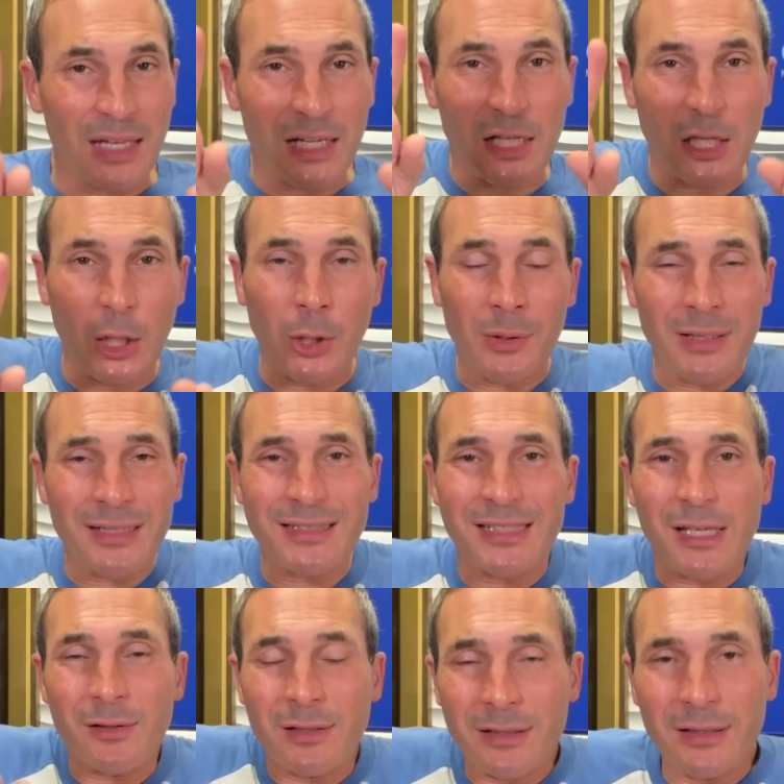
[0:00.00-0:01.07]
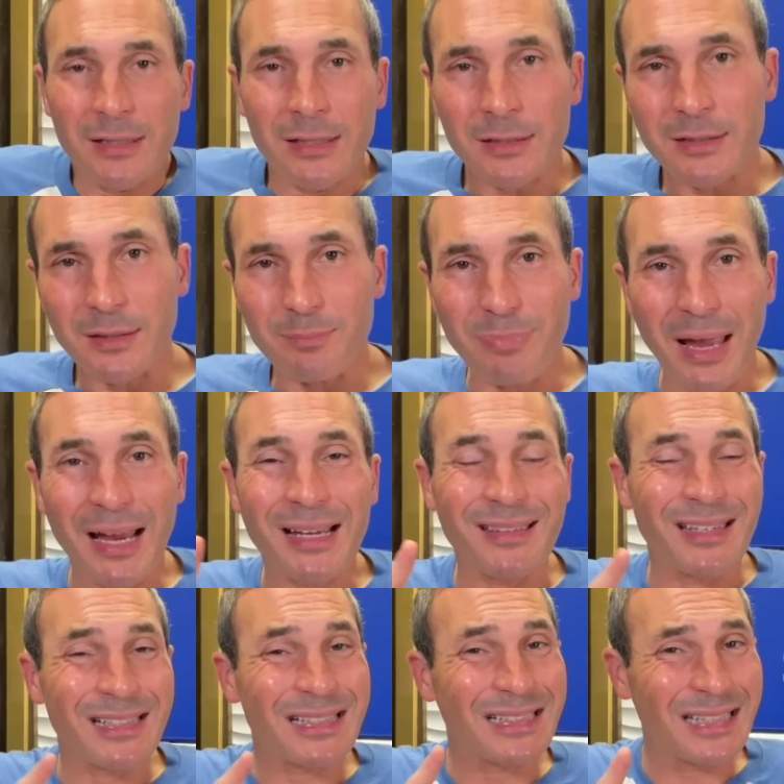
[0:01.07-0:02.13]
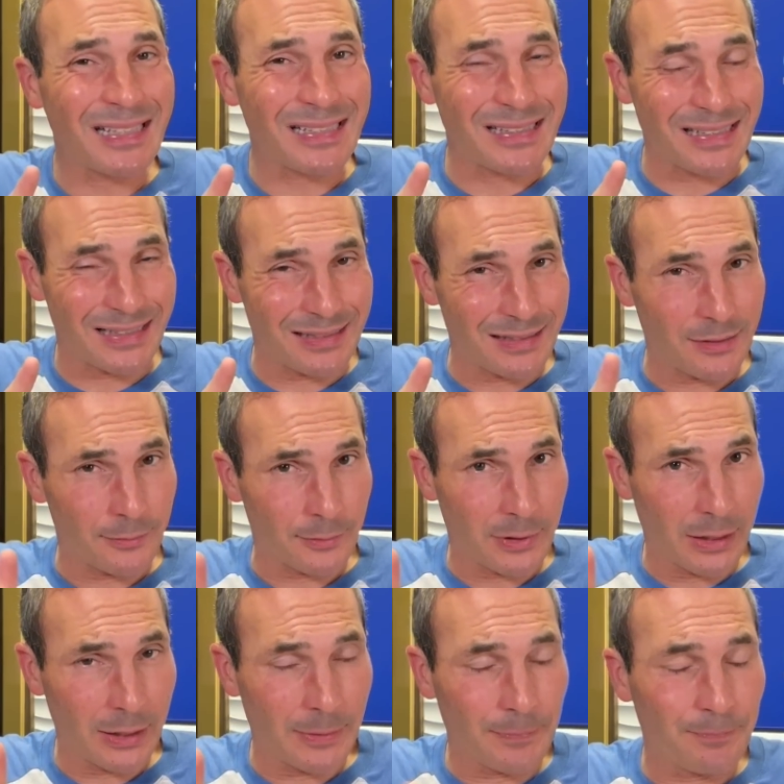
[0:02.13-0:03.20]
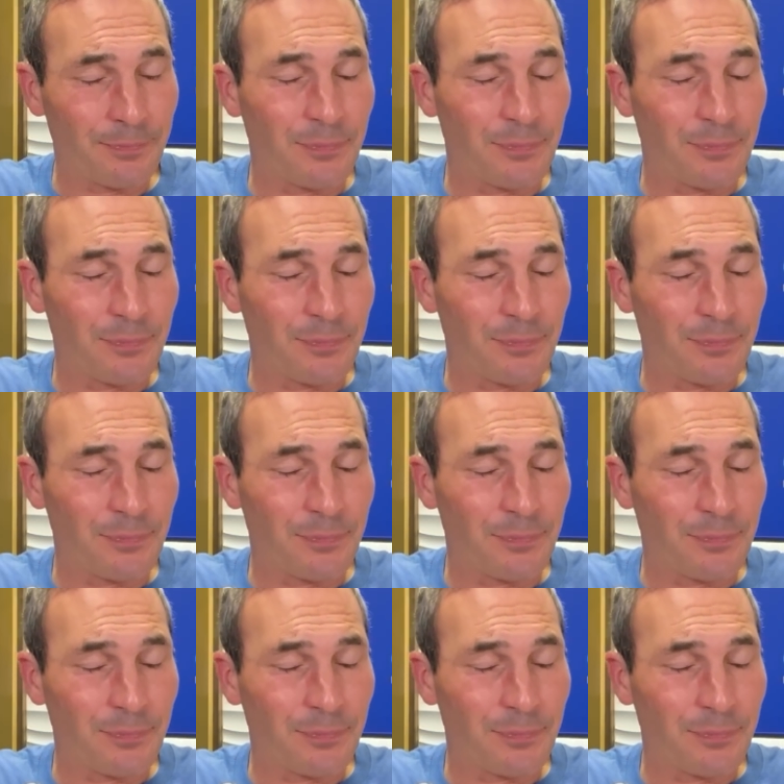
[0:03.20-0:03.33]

Clara is telling this back in the 60s, okay?